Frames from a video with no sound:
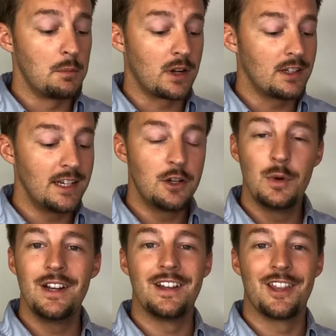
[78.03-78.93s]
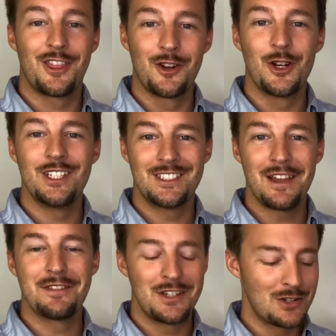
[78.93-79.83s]
Clay Guida,
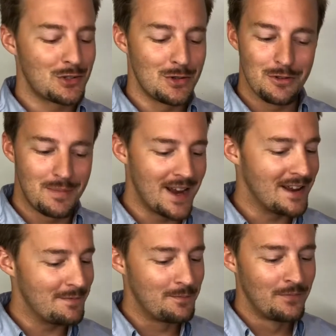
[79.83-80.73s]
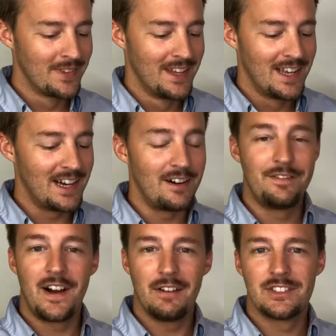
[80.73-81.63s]
37 years old, man,
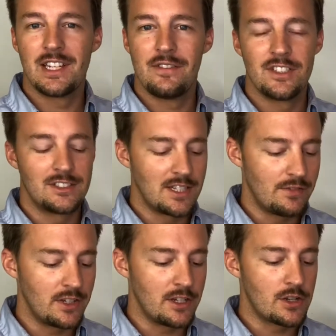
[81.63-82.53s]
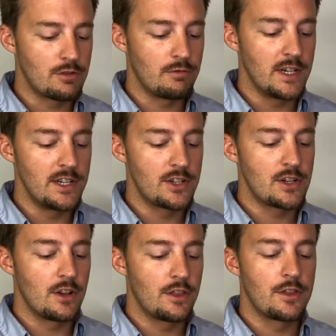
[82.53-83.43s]
5'7", 70-inch
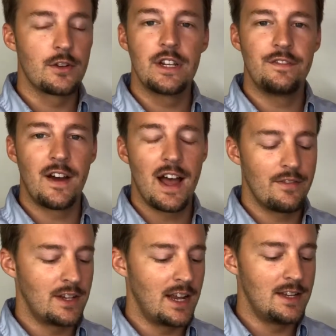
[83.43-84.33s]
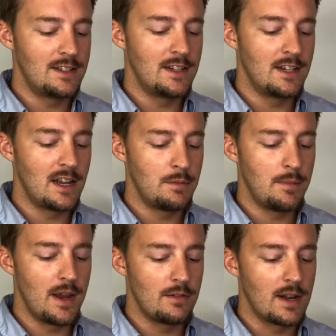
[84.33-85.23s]
reach, 35-18
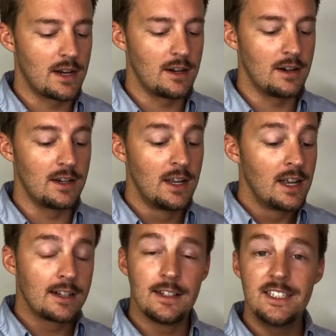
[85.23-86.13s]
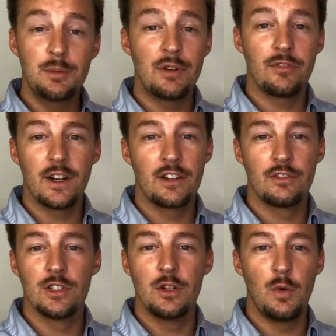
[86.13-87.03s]
MMA record. Clay's been fighting
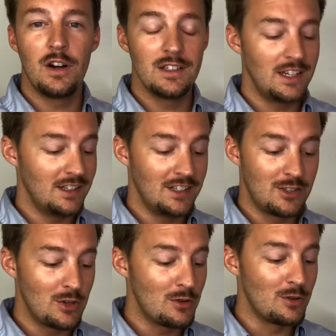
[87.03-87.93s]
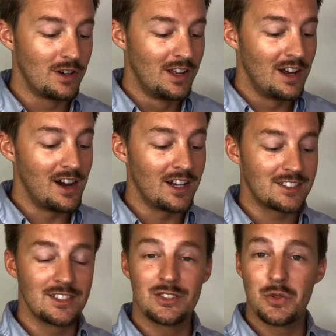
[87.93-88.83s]
really well lately too.
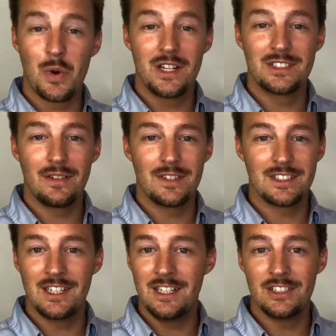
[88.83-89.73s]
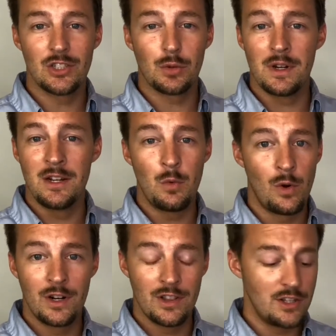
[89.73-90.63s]
Since 2017, he's
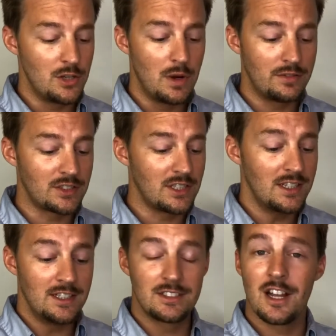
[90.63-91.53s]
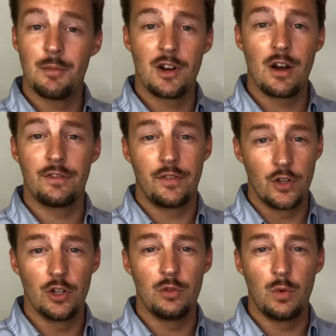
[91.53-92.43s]
3-1 in the UFC, and he's coming off of a
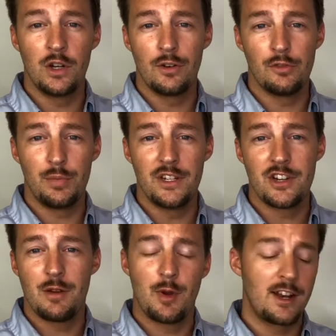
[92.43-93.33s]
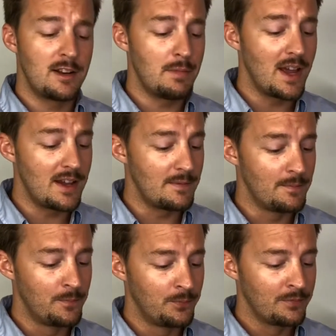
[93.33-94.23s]
good win over BJ Penn in May.
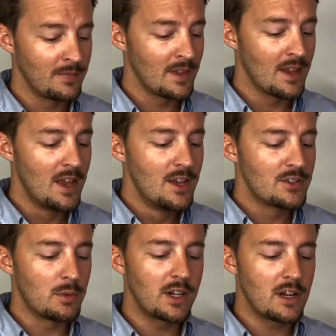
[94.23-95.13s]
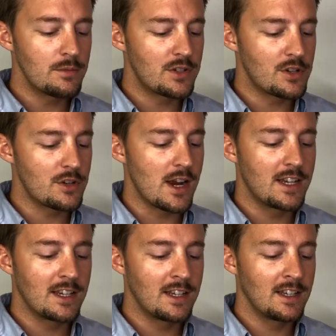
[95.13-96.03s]
So when it comes to
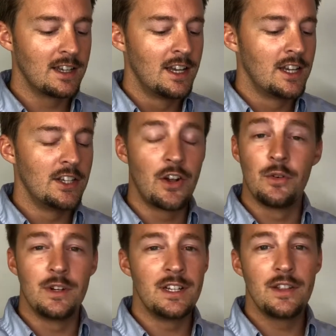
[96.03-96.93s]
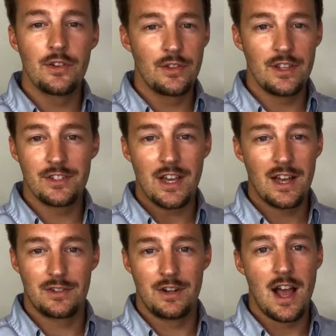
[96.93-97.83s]
striking, neither of these
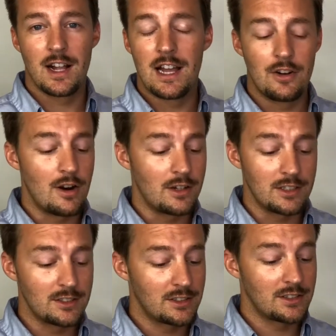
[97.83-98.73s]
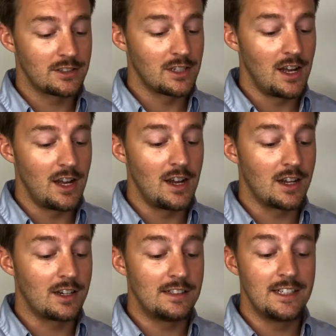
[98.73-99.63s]
guys are knockout artists.
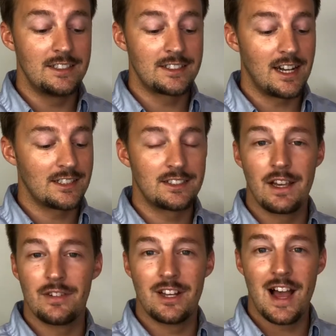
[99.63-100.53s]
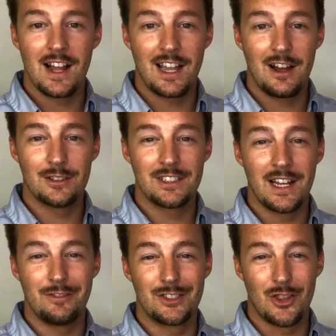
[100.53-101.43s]
Clay's got 7 knockouts
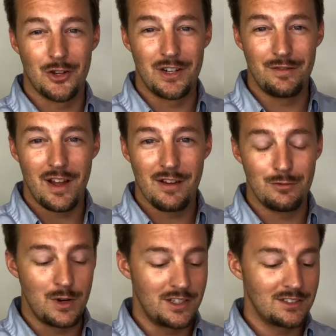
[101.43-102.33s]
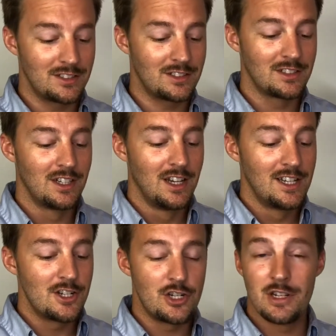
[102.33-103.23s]
out of his 35 wins.
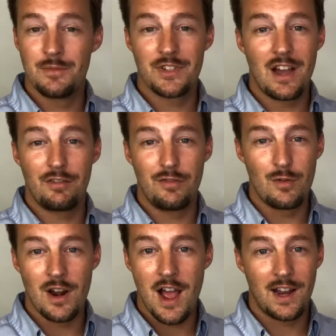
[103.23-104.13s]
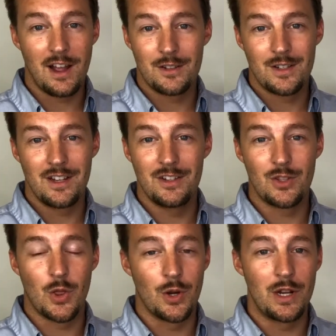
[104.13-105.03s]
Jim's got 4 knockouts in
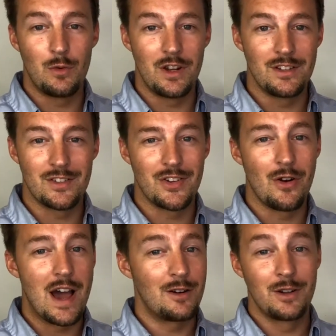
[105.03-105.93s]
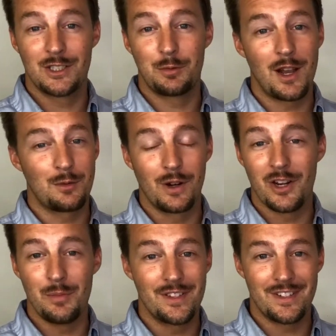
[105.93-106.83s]
his 30 wins. So I don't expect we're
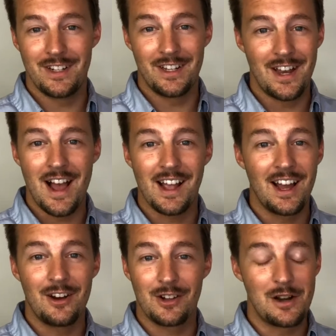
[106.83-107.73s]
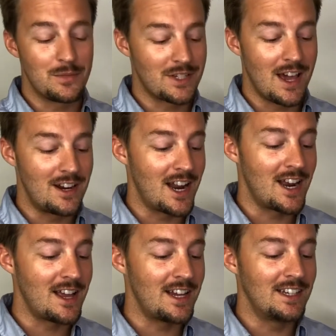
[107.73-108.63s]
going to be seeing a knockout come Saturday
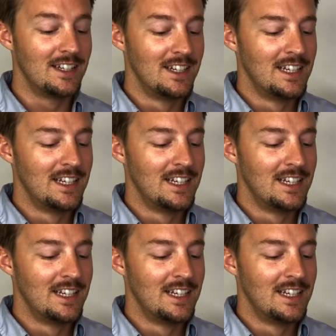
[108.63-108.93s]
night.